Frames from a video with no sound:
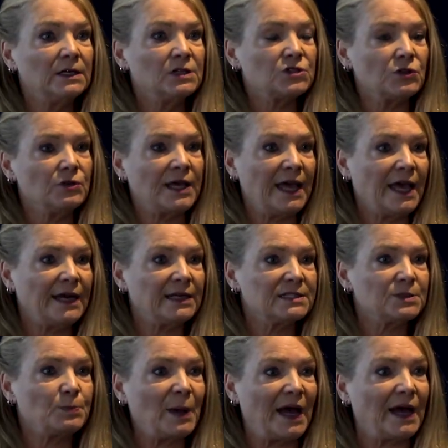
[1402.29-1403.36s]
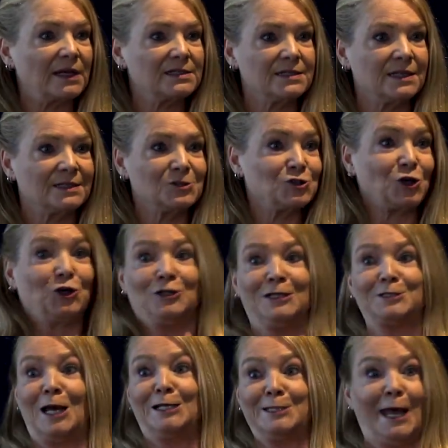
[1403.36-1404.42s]
so you can't expect to turn the
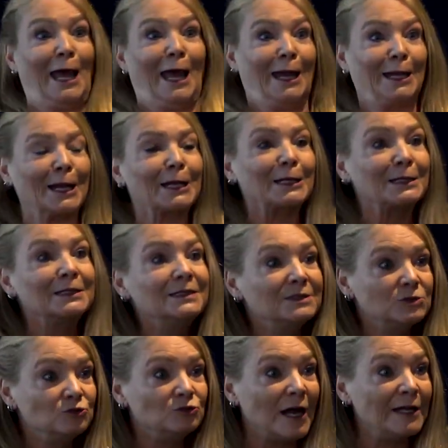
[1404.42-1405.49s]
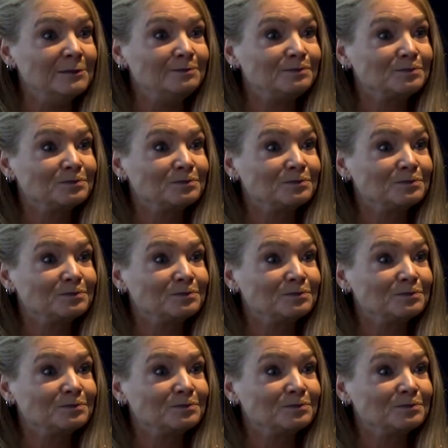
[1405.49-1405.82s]
Titanic, right?